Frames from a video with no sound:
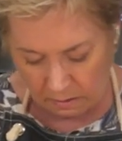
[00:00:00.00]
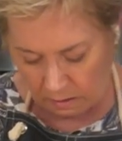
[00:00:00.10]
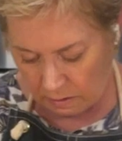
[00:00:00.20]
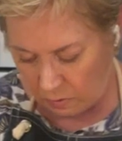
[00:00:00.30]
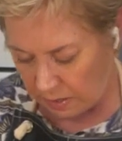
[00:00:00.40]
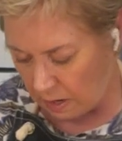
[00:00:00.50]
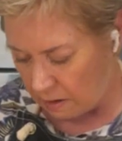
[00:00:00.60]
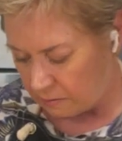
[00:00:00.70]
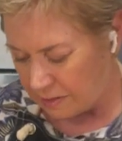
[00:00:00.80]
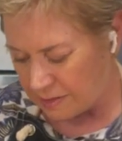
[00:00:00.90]
Here we
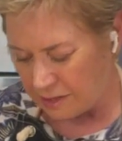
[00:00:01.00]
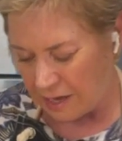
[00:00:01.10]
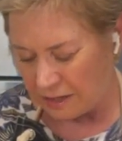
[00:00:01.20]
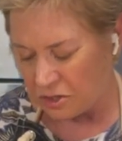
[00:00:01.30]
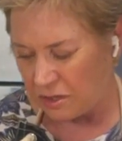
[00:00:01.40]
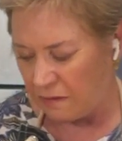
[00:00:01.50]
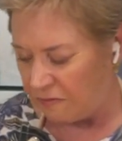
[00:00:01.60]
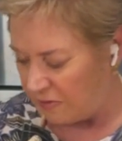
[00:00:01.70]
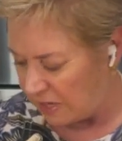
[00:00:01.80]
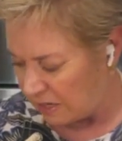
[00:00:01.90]
go. This is actually a
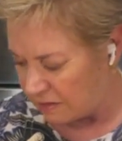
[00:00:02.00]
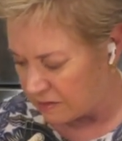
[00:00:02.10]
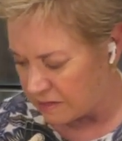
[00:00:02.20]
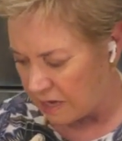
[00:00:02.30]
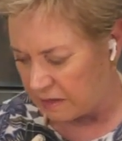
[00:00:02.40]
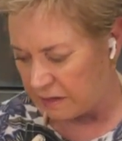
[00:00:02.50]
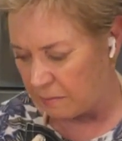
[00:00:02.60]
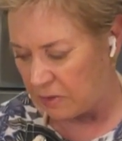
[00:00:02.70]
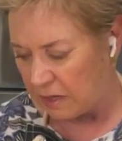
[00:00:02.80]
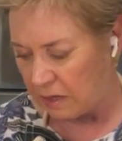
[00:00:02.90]
vegan salad, I'm
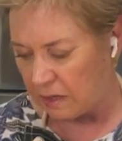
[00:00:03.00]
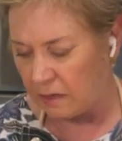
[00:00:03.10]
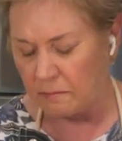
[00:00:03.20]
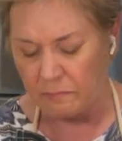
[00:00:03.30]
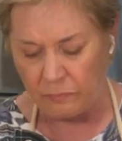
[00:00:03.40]
thinking,